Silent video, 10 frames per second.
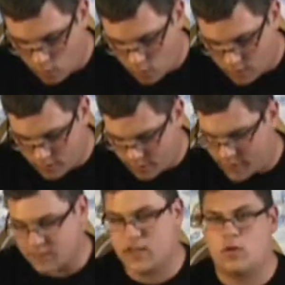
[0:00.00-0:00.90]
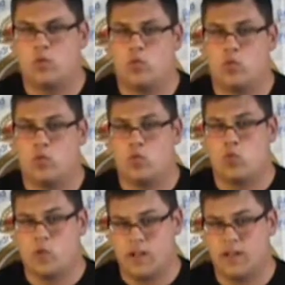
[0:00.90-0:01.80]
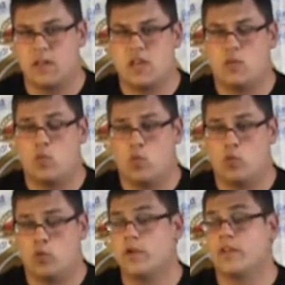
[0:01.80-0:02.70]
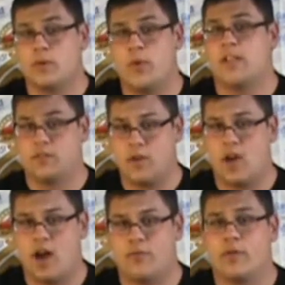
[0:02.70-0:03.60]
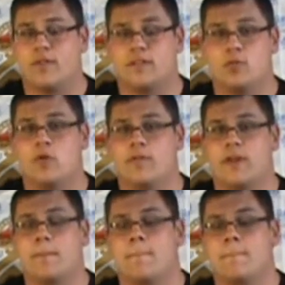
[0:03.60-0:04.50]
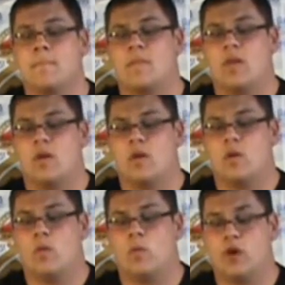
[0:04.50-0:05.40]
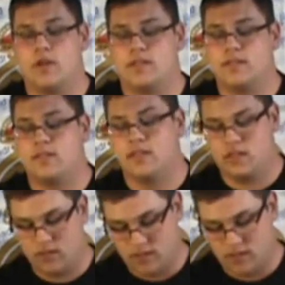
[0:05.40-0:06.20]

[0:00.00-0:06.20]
one of the things that really, really pissed me off with this movie was